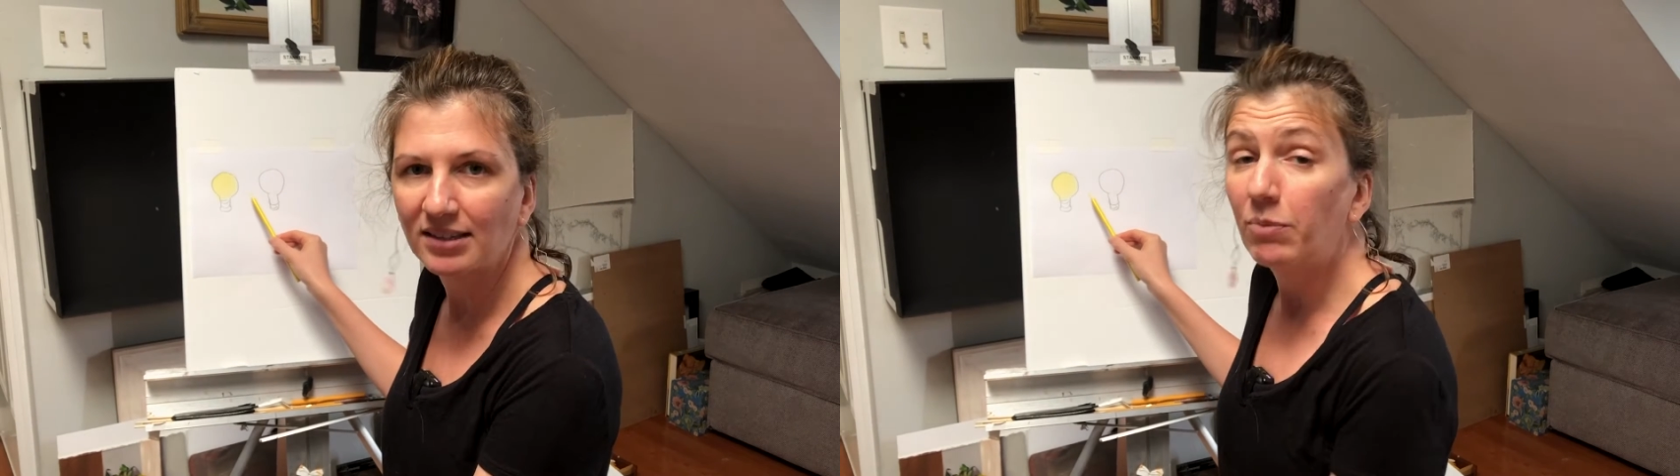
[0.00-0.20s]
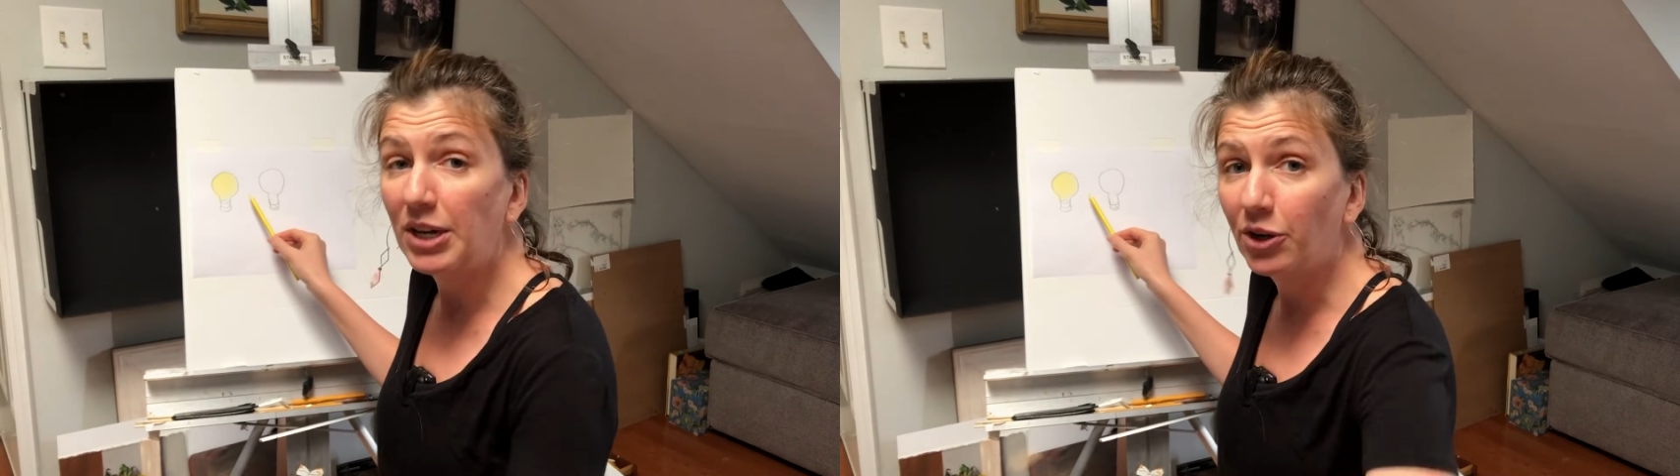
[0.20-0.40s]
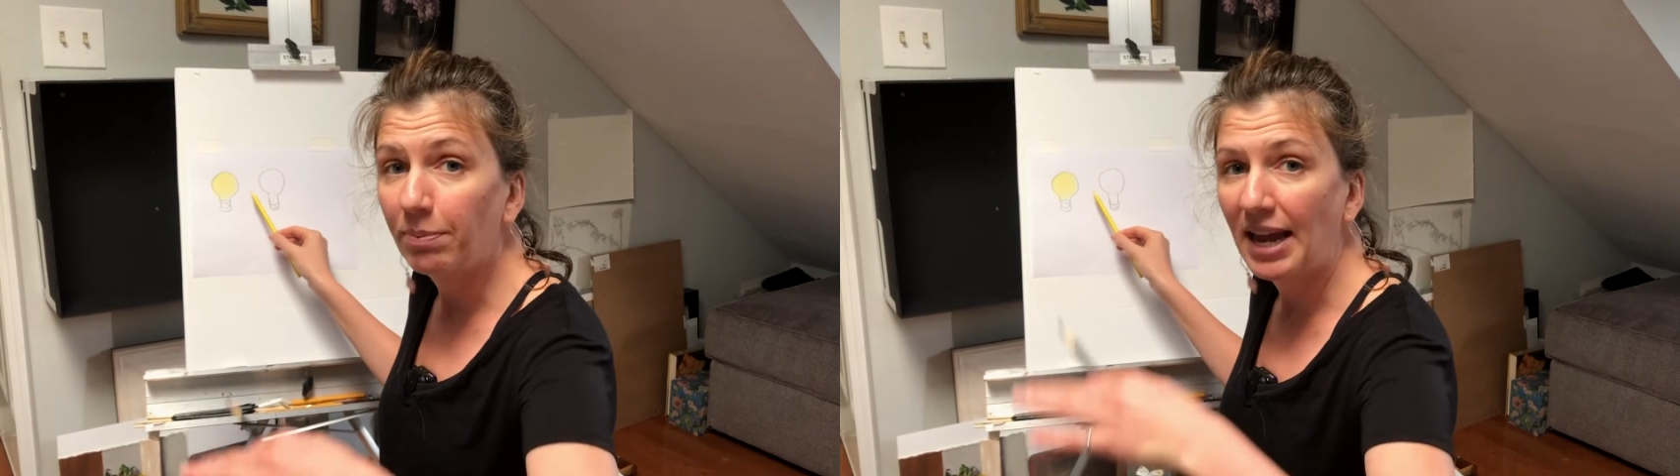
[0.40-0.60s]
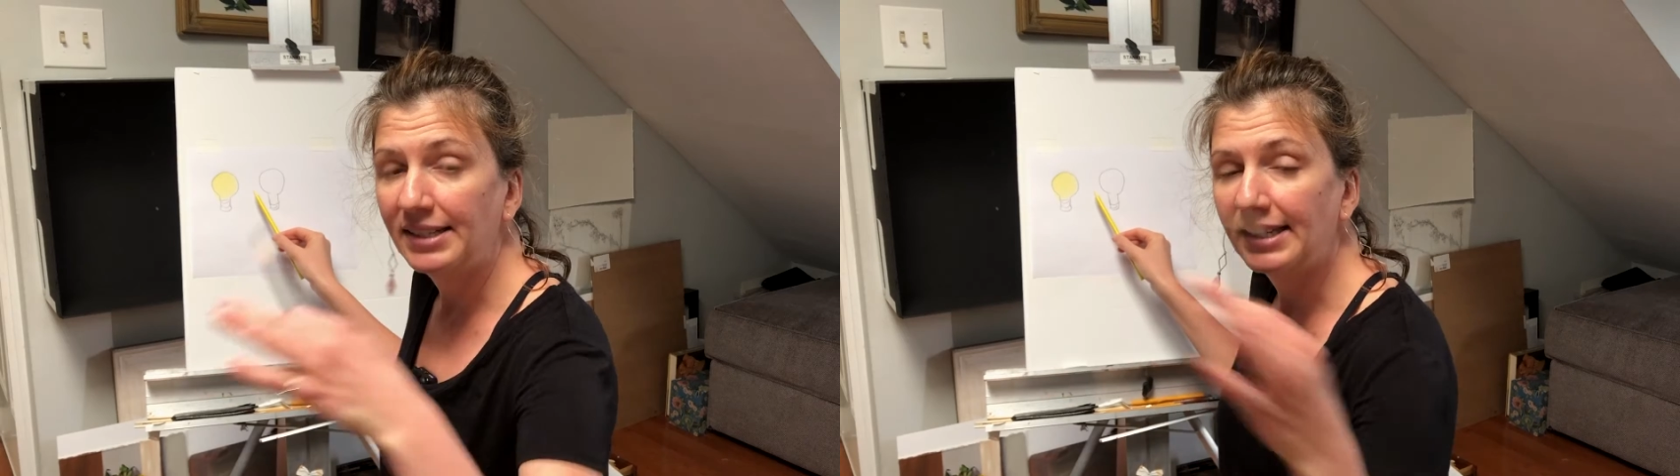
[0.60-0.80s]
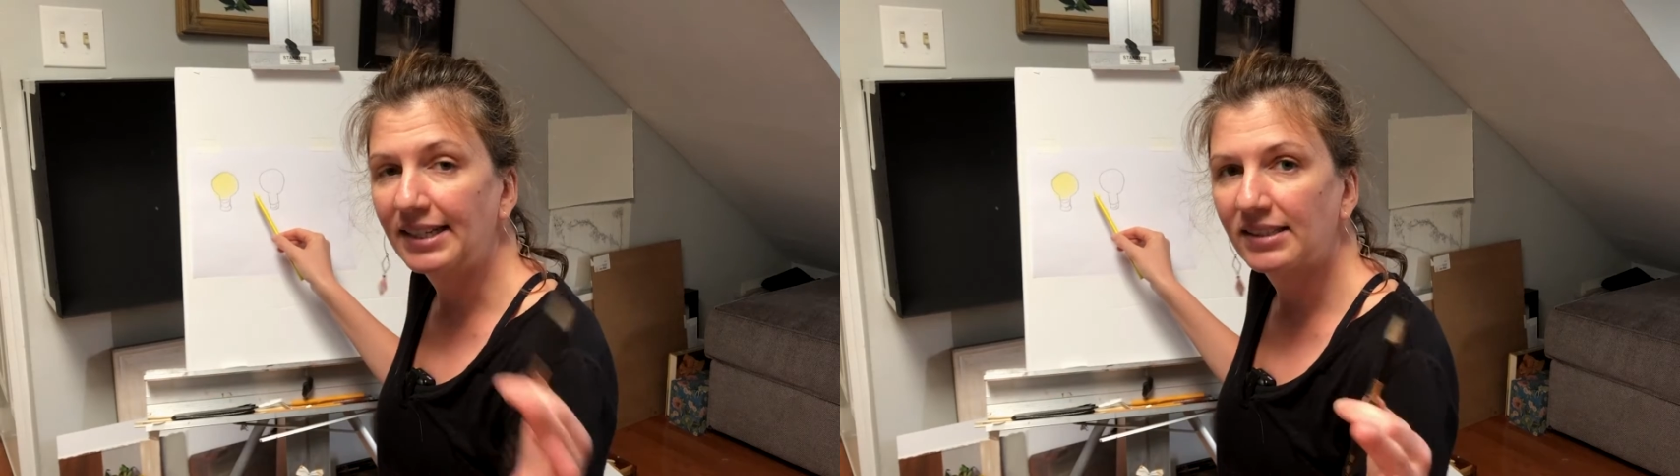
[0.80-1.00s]
When you're
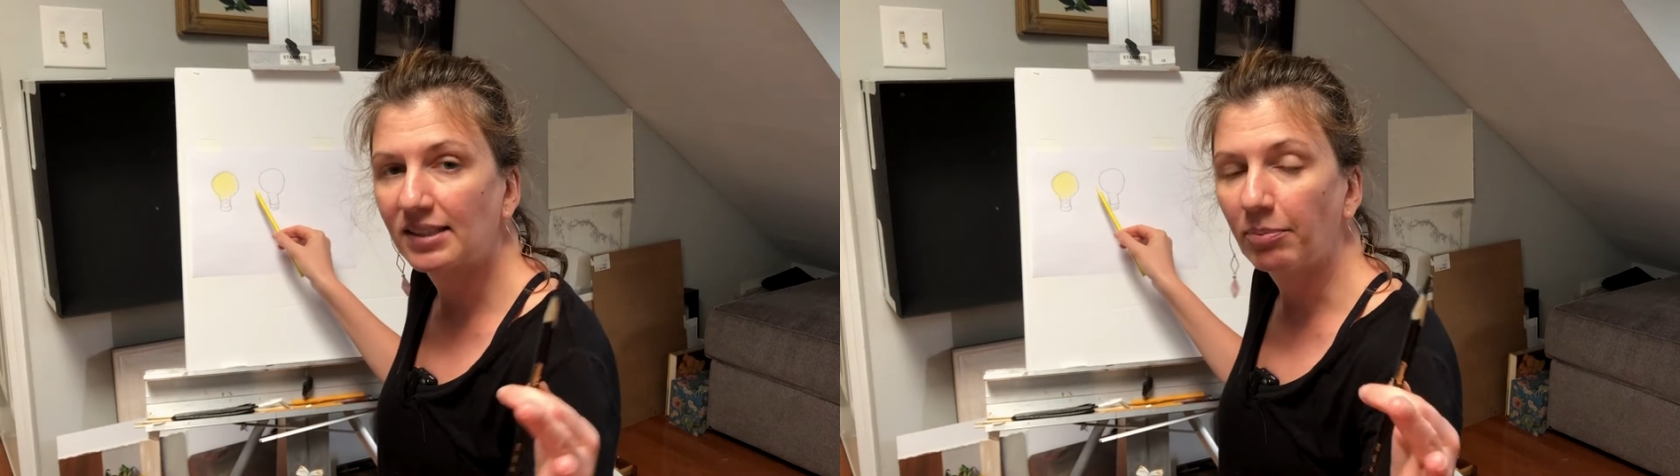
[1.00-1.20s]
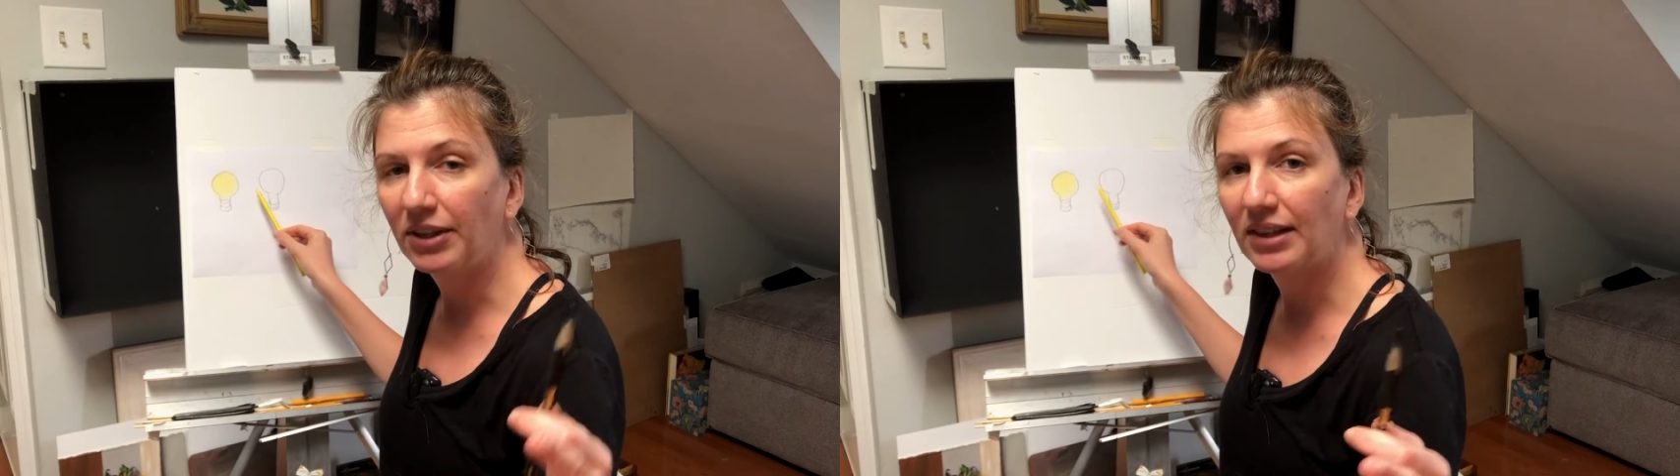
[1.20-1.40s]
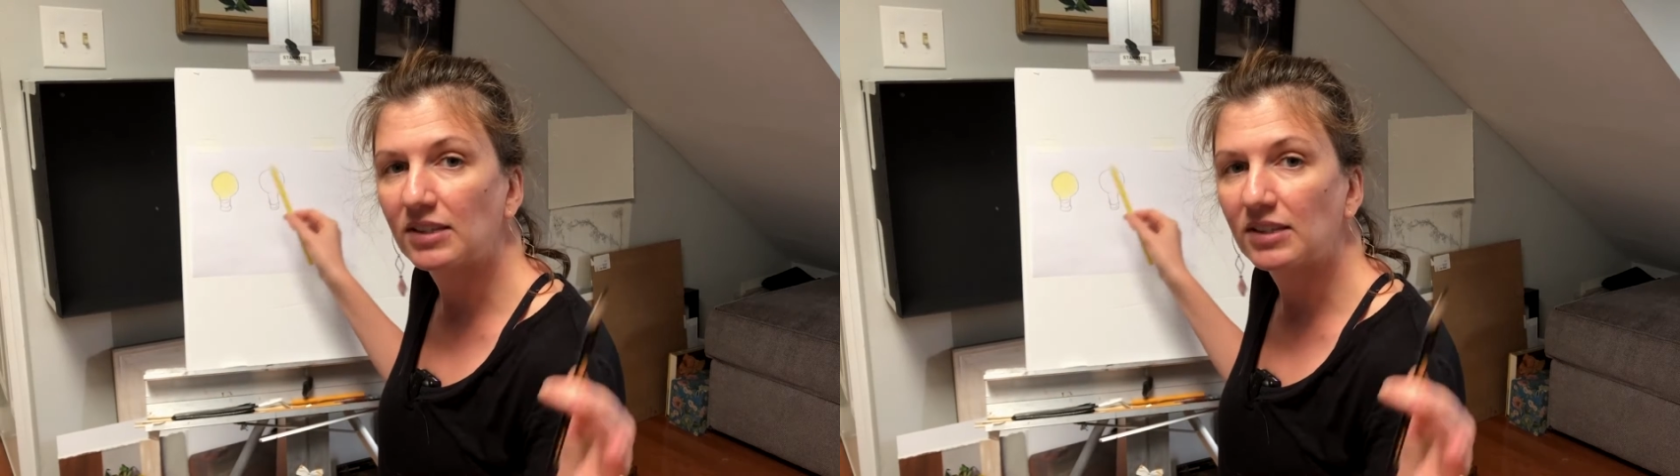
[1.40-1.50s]
painting something that's